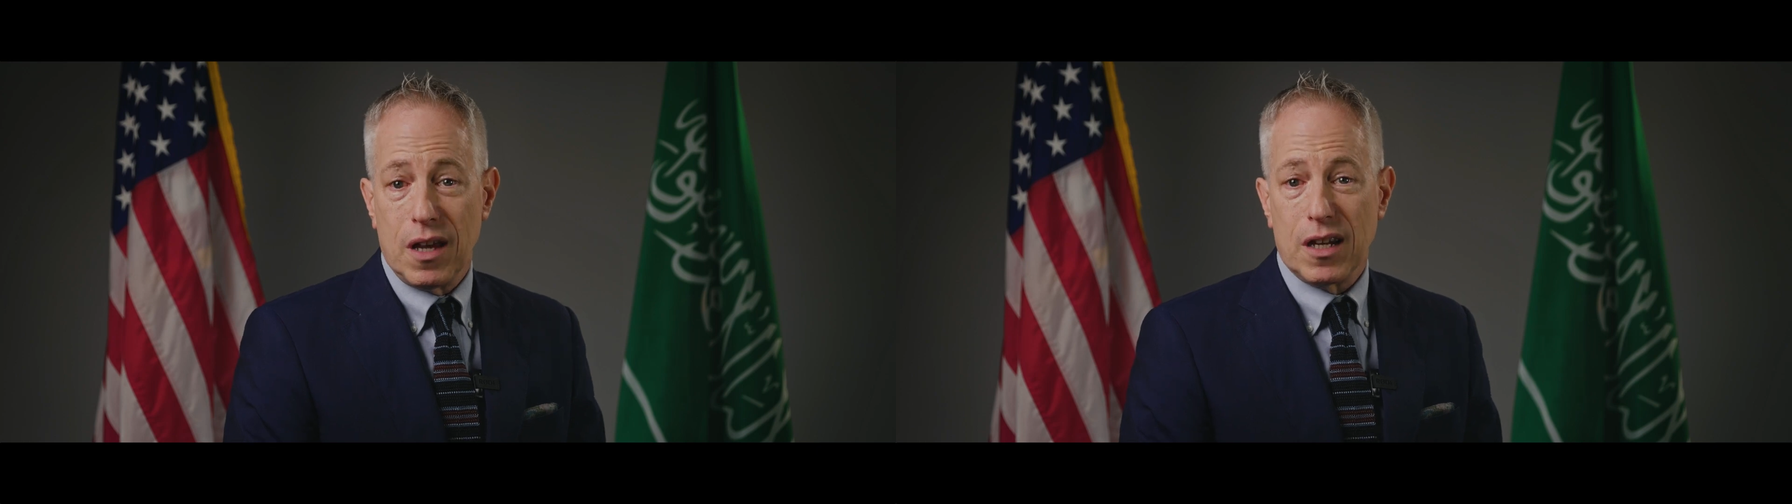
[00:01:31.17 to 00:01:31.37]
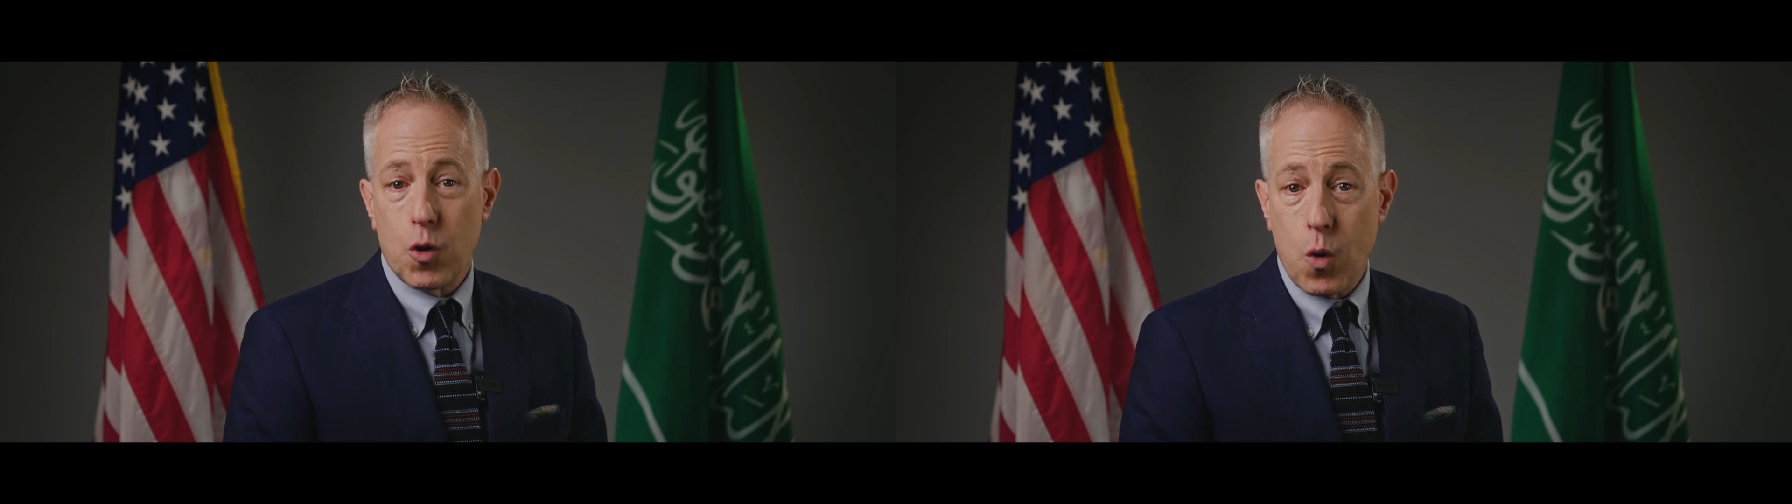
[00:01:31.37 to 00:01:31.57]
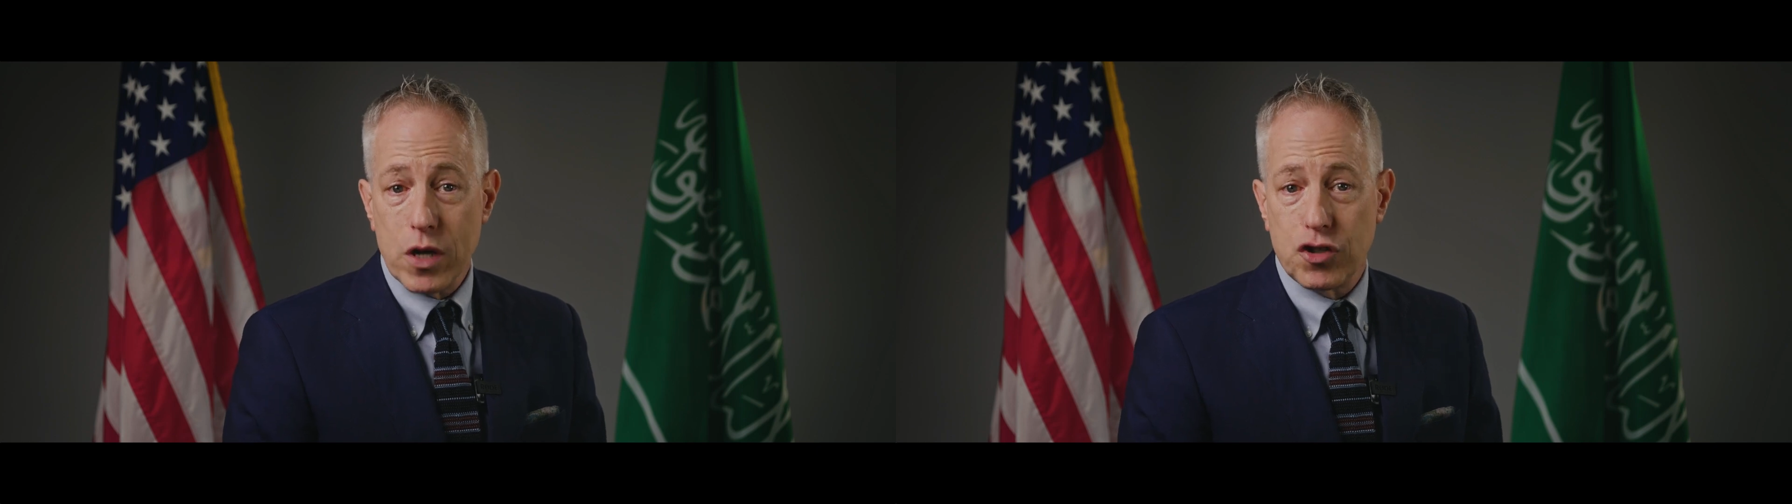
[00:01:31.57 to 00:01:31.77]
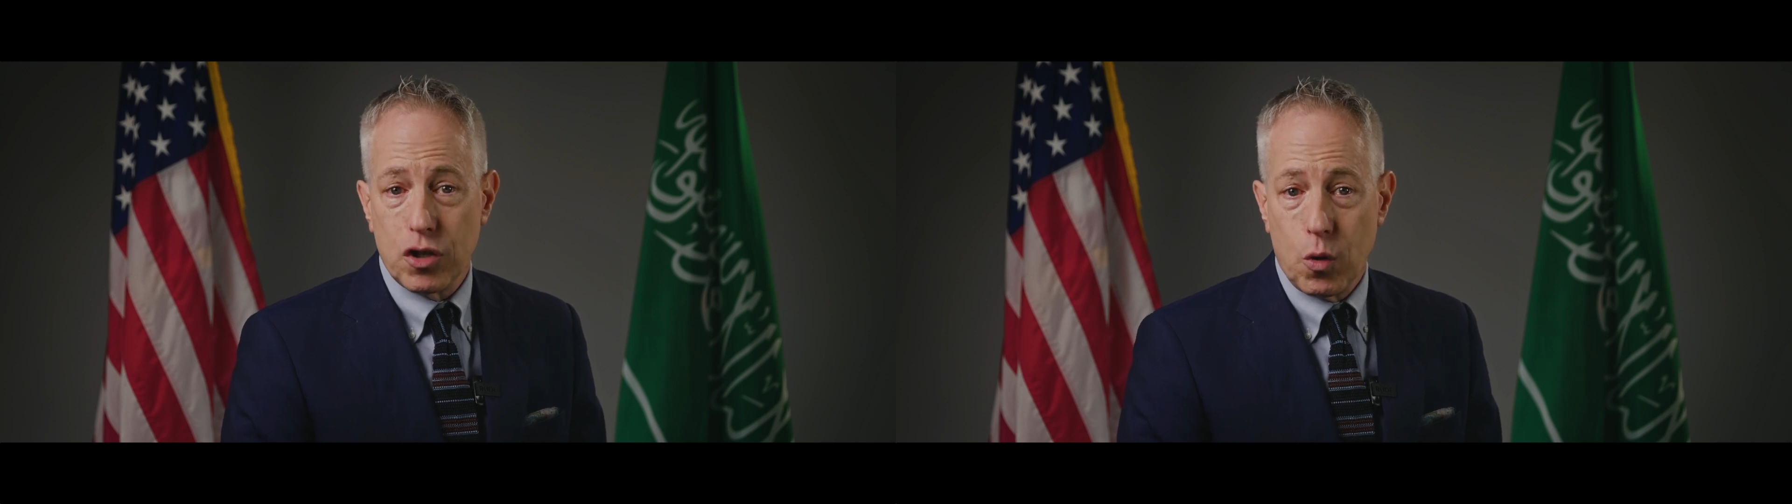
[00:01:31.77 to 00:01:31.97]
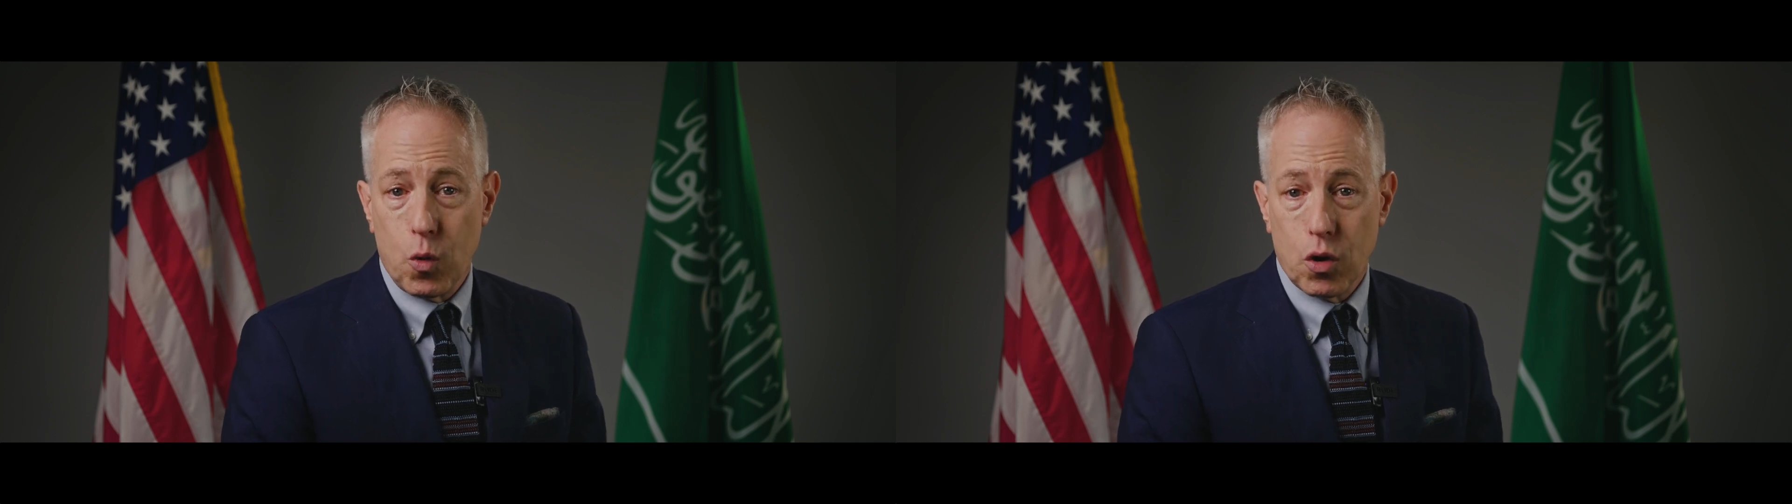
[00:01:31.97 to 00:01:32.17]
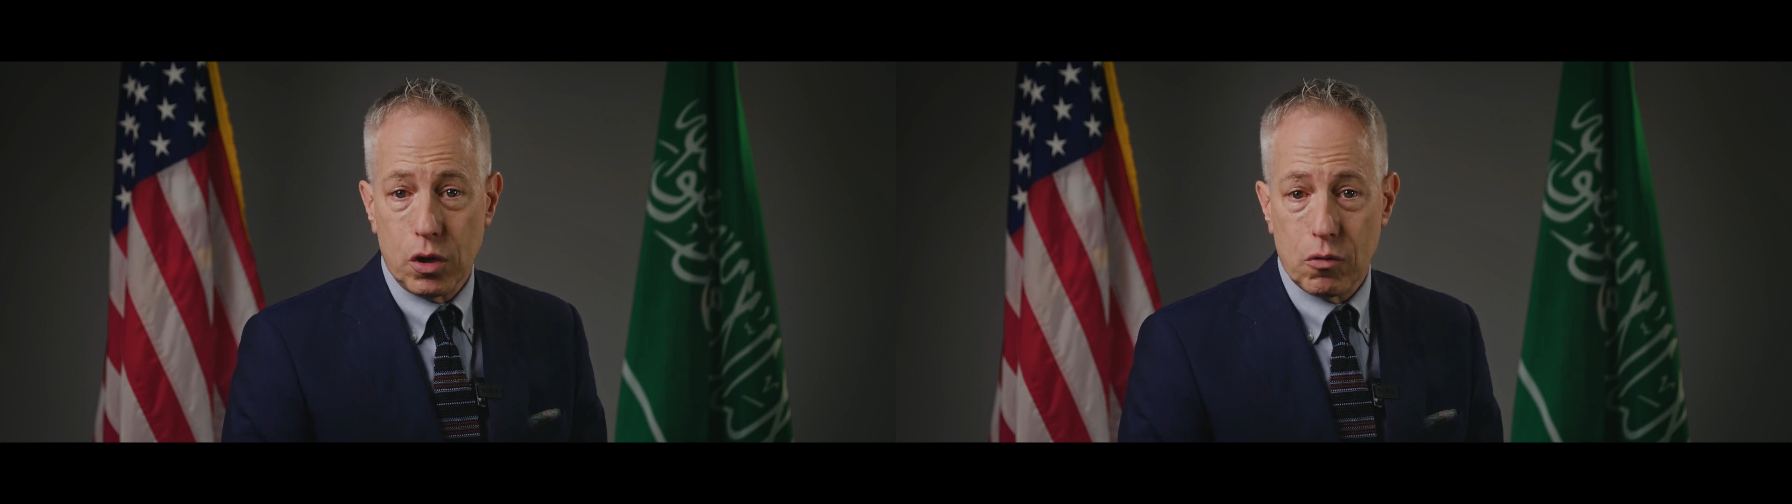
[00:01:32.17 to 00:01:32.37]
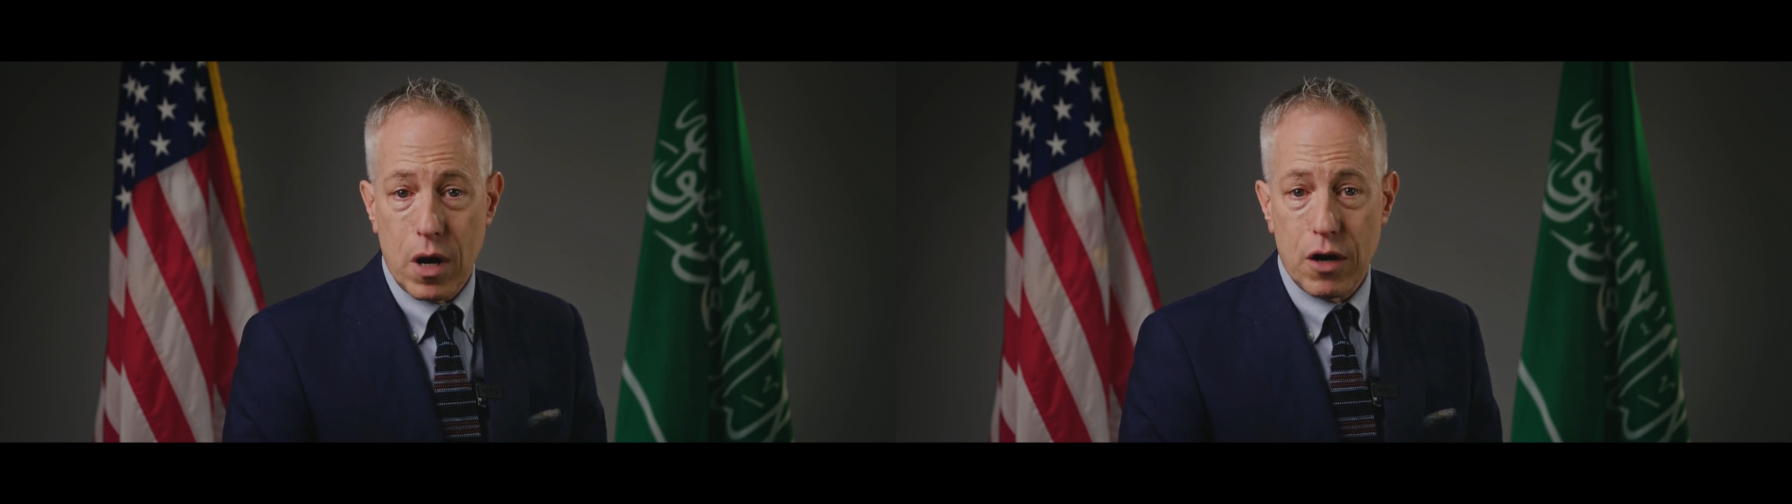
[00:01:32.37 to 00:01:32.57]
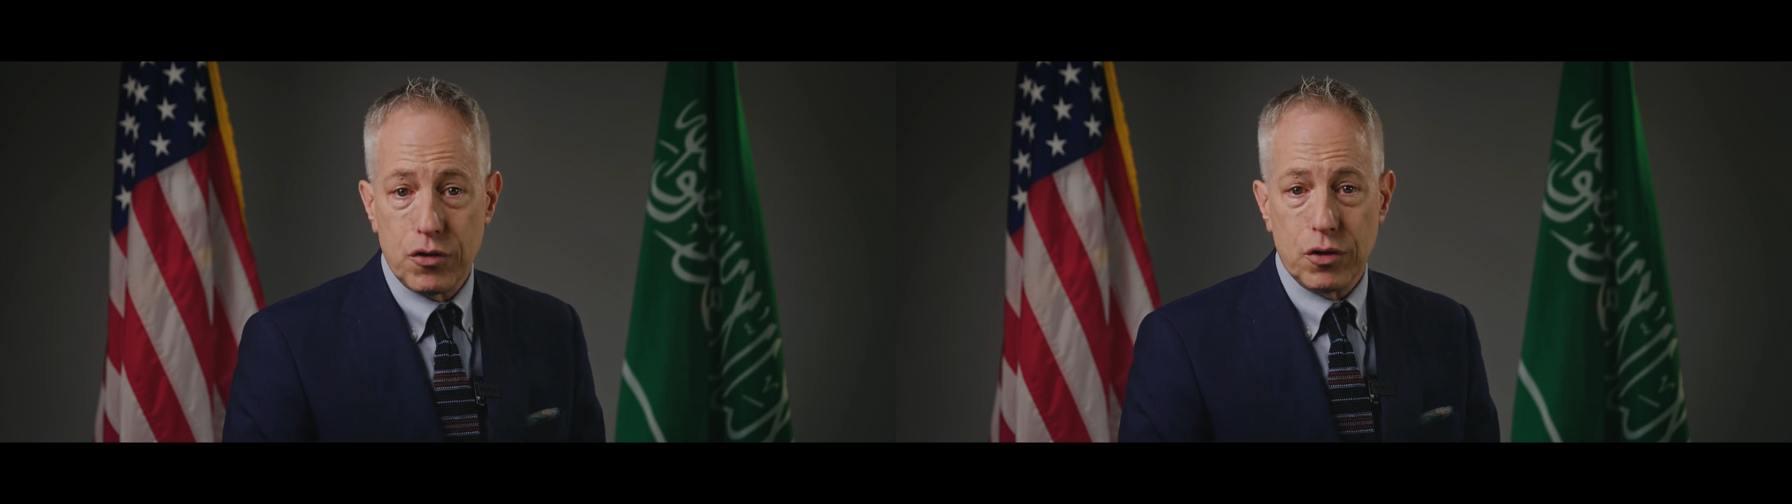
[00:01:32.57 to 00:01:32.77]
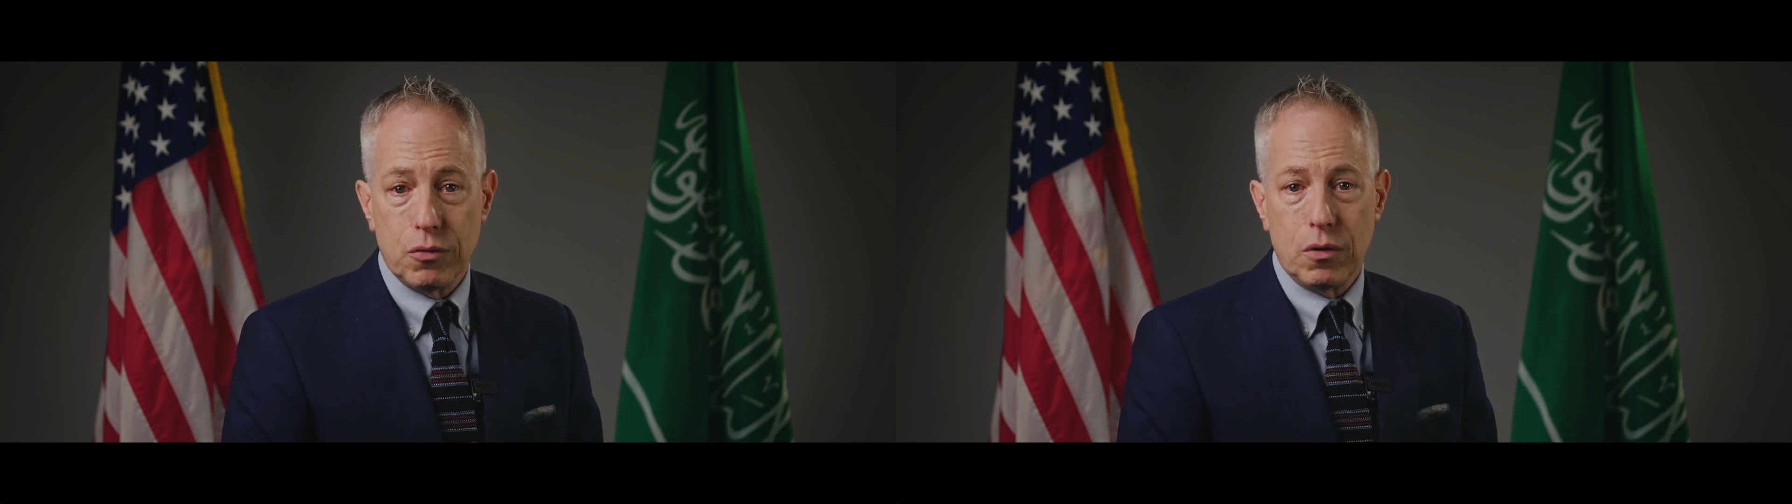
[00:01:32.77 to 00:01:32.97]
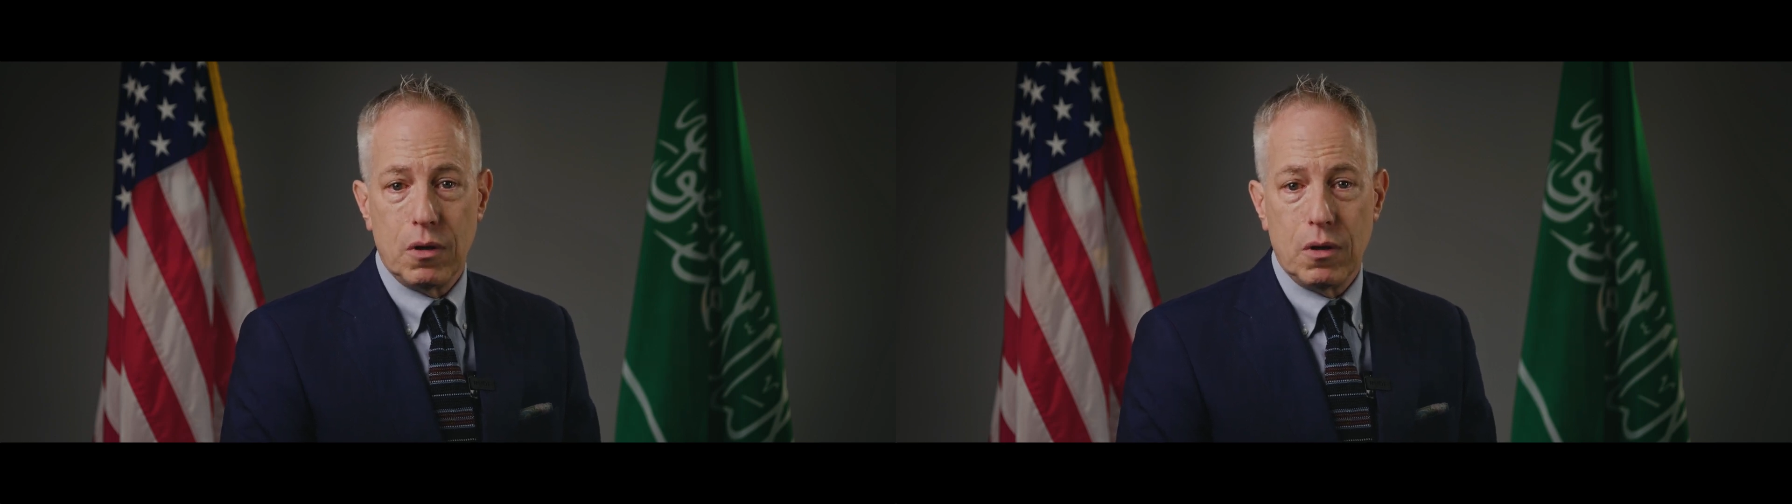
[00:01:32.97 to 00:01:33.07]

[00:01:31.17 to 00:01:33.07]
and question the world around you.